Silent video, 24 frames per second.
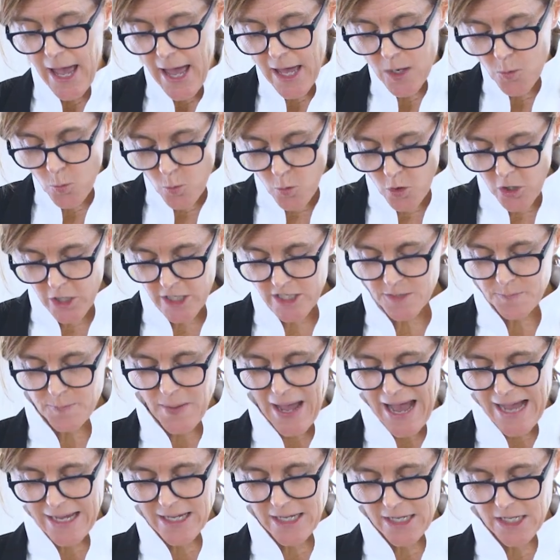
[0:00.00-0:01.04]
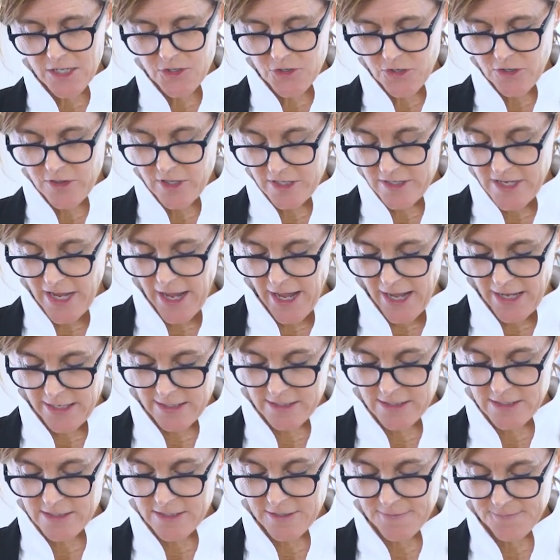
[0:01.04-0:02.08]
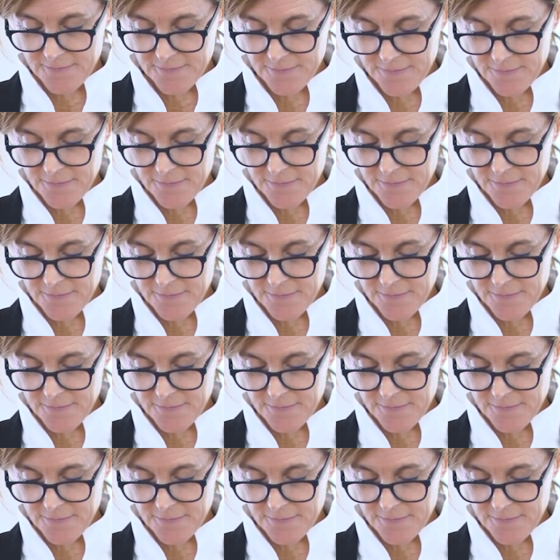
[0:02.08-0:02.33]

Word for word: and worked back into the text.